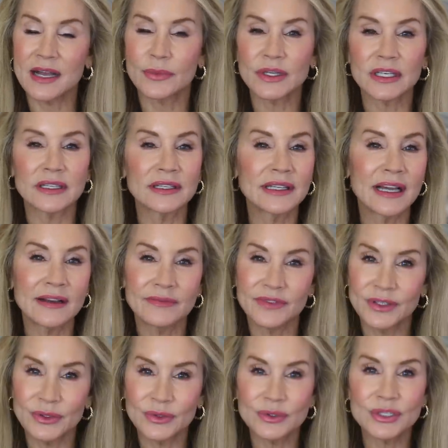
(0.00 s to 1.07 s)
I would
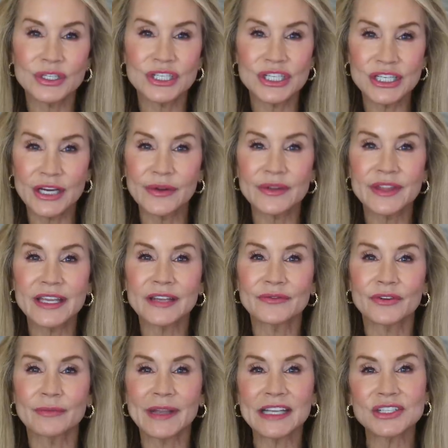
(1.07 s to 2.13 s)
love you to share the
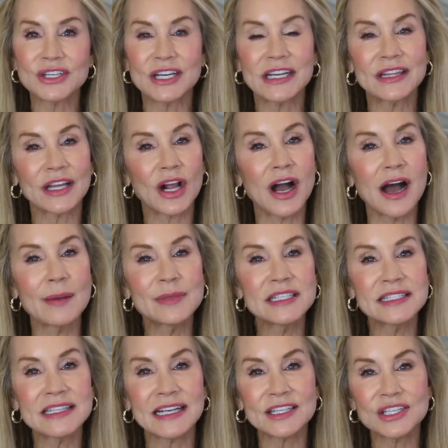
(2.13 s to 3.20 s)
information in the
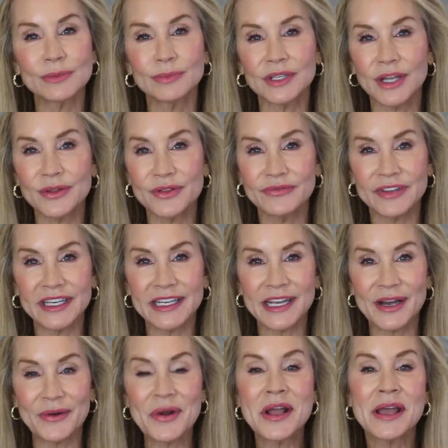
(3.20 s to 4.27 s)
comments section below the
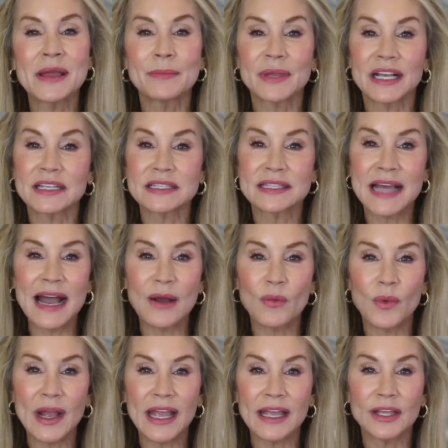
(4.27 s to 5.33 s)
video because
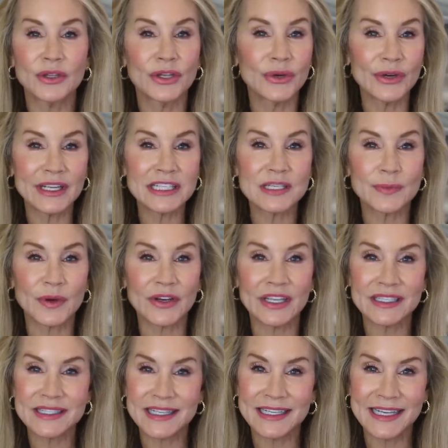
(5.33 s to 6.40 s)
that way your
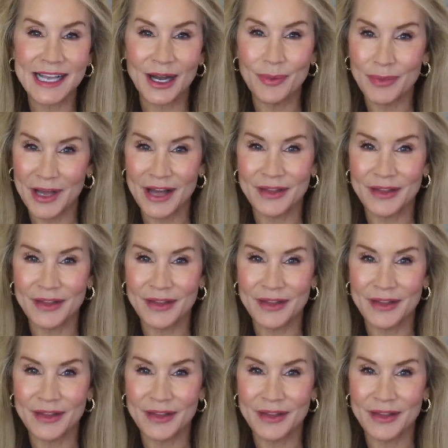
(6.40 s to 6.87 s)
experience can help